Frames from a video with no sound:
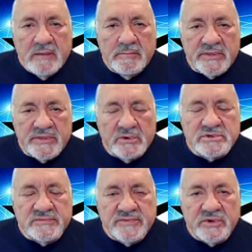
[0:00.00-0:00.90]
But those
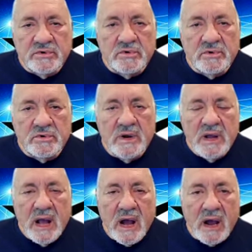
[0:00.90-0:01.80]
of you who
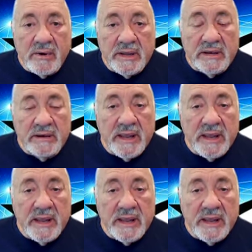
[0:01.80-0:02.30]
are in